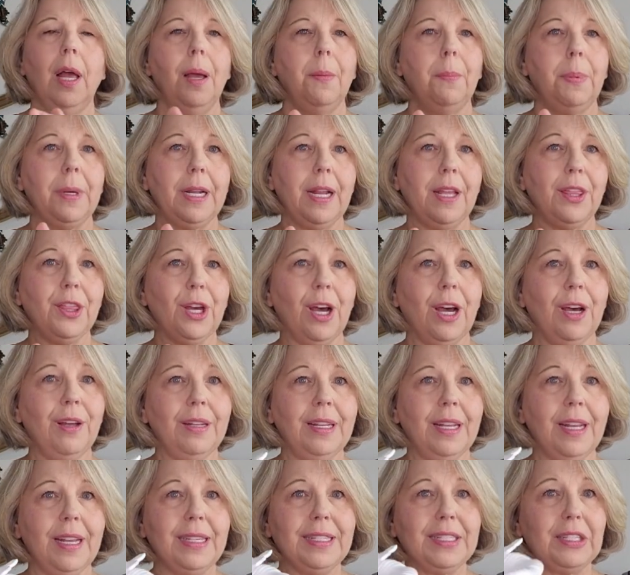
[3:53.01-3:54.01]
But I thought
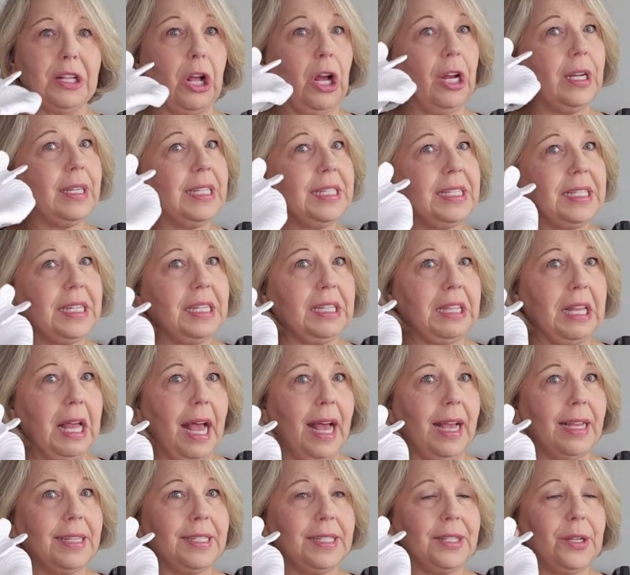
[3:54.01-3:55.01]
as long as it
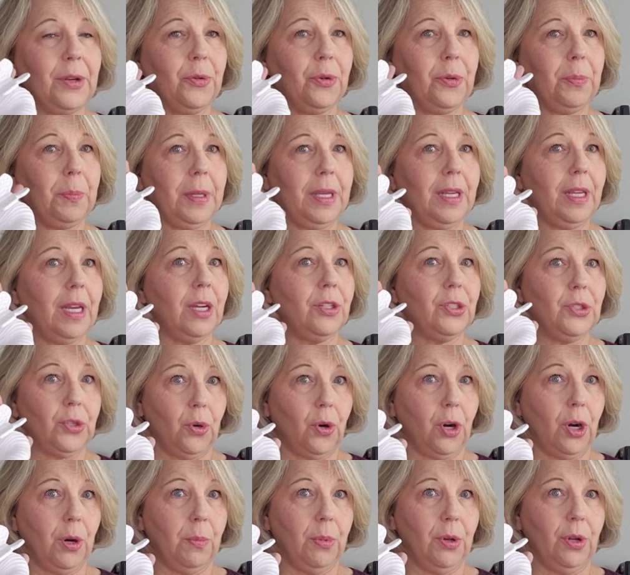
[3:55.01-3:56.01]
lasts, it would be
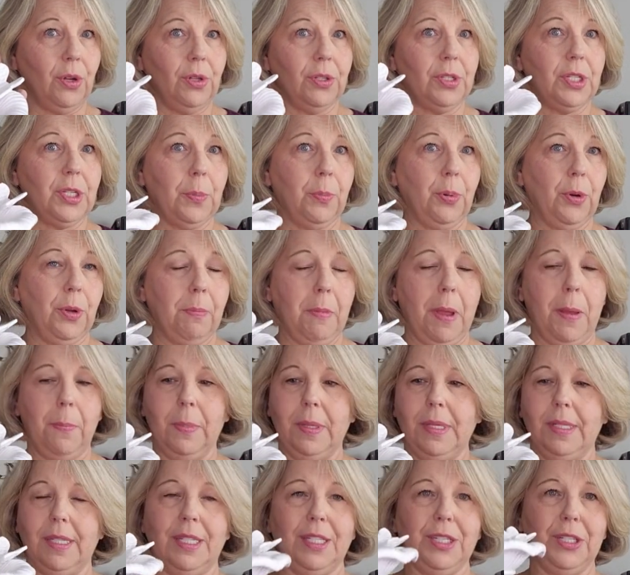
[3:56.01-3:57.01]
adorable to put my
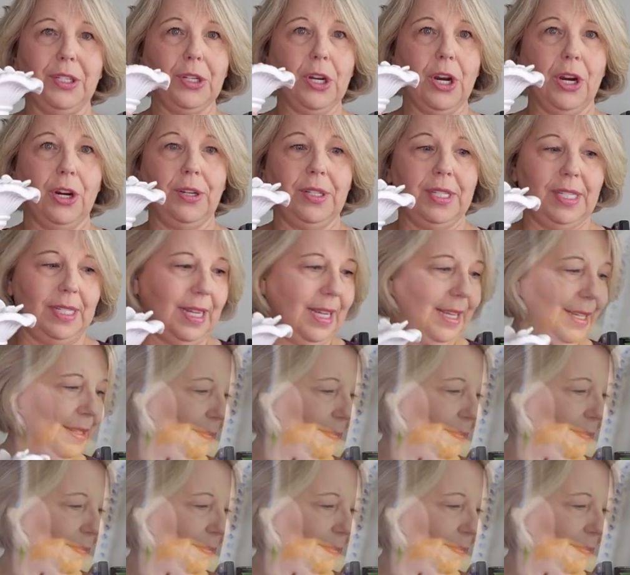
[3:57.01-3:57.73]
business cards in.